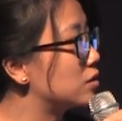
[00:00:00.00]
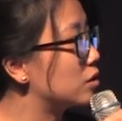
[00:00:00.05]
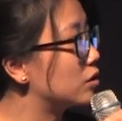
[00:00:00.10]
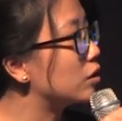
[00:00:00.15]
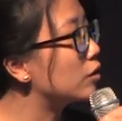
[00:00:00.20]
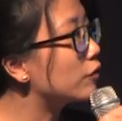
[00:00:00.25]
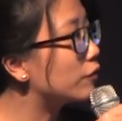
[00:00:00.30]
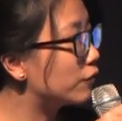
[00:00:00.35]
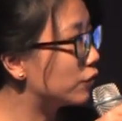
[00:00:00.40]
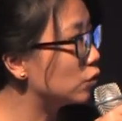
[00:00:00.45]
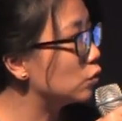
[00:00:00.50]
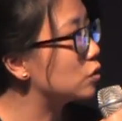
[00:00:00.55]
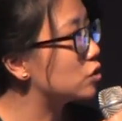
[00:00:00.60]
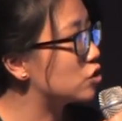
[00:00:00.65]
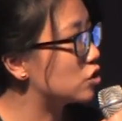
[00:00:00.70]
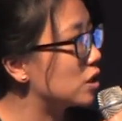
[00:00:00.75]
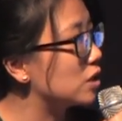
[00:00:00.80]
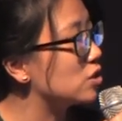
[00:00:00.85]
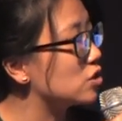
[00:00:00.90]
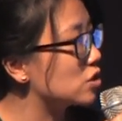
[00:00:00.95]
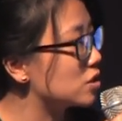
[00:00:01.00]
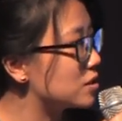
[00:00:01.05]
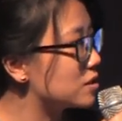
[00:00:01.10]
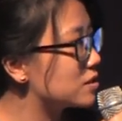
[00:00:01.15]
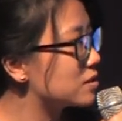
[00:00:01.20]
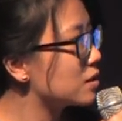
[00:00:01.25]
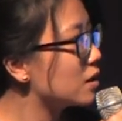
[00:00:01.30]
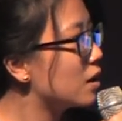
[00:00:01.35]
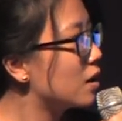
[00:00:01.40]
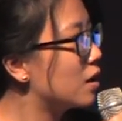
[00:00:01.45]
There are a few
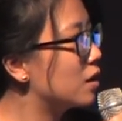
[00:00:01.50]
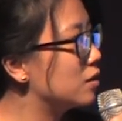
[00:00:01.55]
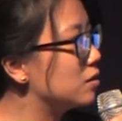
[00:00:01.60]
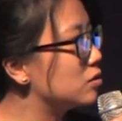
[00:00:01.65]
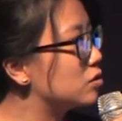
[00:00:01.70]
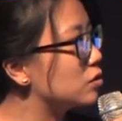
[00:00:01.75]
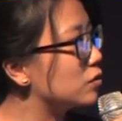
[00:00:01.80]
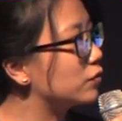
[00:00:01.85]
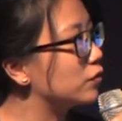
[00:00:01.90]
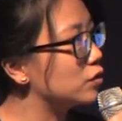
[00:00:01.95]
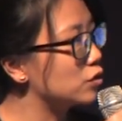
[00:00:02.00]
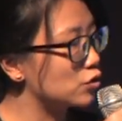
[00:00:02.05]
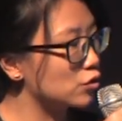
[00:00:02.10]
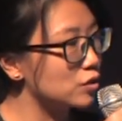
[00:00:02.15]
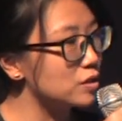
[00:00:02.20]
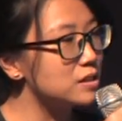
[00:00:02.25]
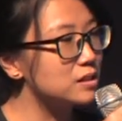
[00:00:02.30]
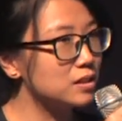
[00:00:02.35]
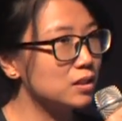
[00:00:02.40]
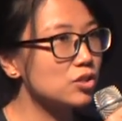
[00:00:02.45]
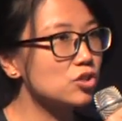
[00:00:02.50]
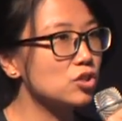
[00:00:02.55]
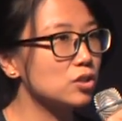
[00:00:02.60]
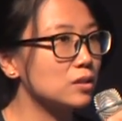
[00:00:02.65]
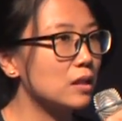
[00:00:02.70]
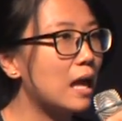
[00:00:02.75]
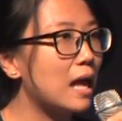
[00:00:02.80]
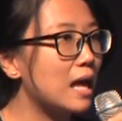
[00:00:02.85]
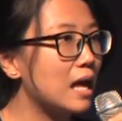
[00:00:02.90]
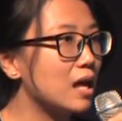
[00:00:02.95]
exchanges in different
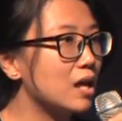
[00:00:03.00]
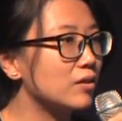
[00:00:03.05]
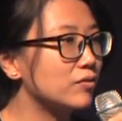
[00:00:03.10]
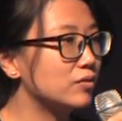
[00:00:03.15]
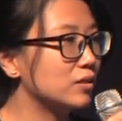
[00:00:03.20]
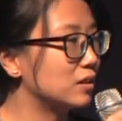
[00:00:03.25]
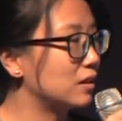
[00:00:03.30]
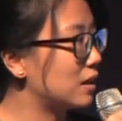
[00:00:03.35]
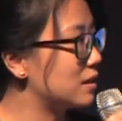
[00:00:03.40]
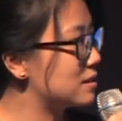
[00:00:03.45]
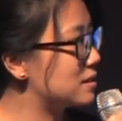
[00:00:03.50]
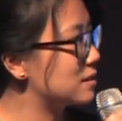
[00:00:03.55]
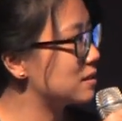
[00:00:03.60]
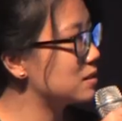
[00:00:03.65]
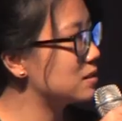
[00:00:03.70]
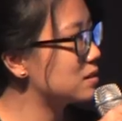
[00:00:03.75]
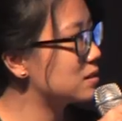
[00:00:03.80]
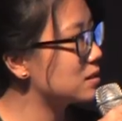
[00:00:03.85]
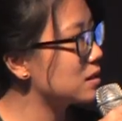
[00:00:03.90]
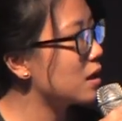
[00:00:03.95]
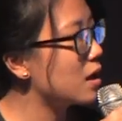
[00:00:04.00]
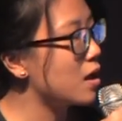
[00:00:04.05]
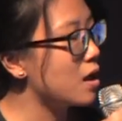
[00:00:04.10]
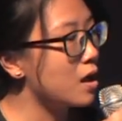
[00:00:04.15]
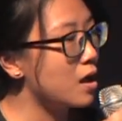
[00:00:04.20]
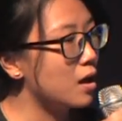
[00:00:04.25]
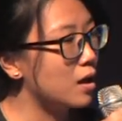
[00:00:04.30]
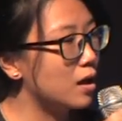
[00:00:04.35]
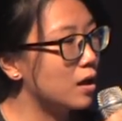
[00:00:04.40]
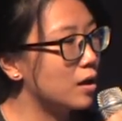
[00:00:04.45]
jurisdictions have a license,
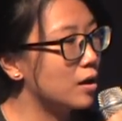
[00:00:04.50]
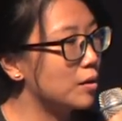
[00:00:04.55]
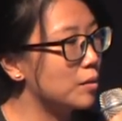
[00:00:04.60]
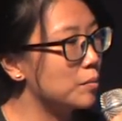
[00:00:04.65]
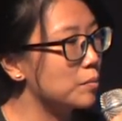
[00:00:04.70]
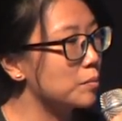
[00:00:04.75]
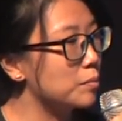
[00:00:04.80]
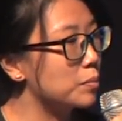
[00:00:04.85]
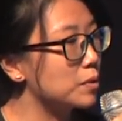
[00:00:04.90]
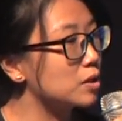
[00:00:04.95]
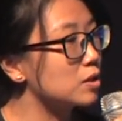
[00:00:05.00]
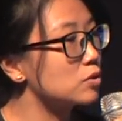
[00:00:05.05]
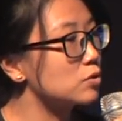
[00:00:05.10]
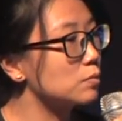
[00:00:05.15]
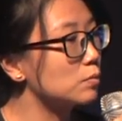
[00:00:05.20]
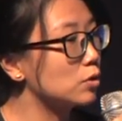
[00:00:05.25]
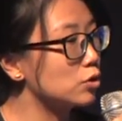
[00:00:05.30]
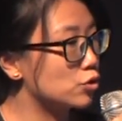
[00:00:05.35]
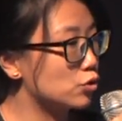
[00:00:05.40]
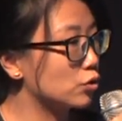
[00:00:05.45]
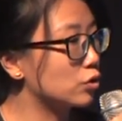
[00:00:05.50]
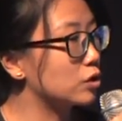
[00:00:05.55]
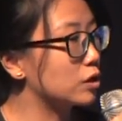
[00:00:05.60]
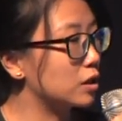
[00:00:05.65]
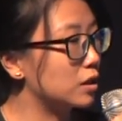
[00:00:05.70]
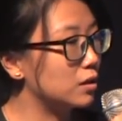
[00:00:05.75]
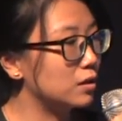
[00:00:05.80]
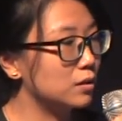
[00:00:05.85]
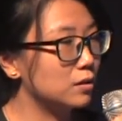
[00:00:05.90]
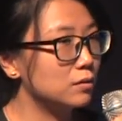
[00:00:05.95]
but
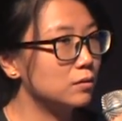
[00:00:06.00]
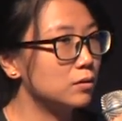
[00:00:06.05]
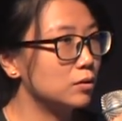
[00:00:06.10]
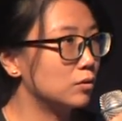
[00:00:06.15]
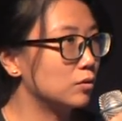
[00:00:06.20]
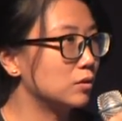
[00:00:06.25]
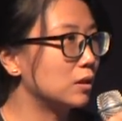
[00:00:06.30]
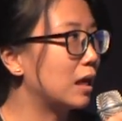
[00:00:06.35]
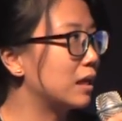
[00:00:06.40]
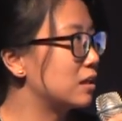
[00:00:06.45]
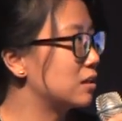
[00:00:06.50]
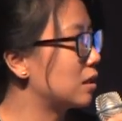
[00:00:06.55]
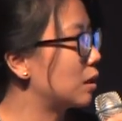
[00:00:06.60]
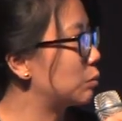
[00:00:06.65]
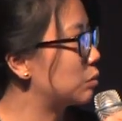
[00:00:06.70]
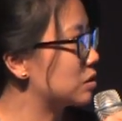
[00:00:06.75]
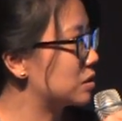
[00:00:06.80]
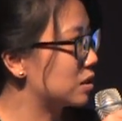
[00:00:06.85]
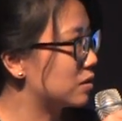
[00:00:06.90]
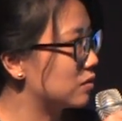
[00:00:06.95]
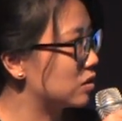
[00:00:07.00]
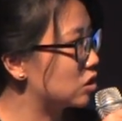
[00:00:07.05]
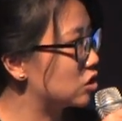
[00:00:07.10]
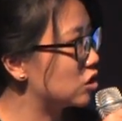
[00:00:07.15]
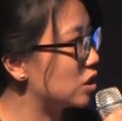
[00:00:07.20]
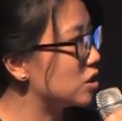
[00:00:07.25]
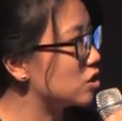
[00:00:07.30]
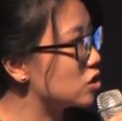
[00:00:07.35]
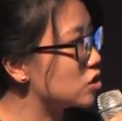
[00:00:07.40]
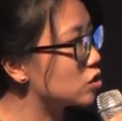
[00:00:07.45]
majority, you know, 99% of
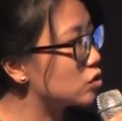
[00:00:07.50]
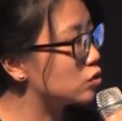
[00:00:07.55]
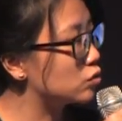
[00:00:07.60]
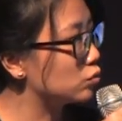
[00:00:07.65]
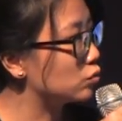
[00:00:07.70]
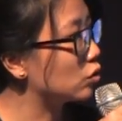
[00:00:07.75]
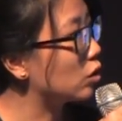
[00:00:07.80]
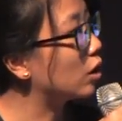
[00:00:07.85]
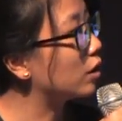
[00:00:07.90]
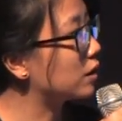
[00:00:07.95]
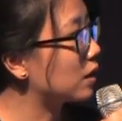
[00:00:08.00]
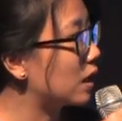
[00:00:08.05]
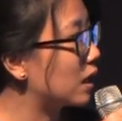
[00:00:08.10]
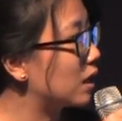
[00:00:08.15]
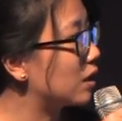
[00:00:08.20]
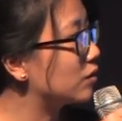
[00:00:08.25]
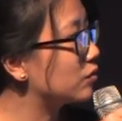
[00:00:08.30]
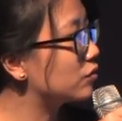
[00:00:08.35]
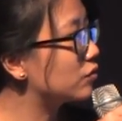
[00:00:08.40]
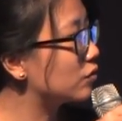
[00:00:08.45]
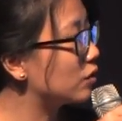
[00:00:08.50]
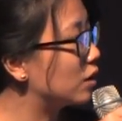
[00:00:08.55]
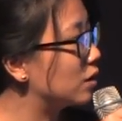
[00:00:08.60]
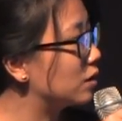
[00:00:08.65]
exchanges do not have a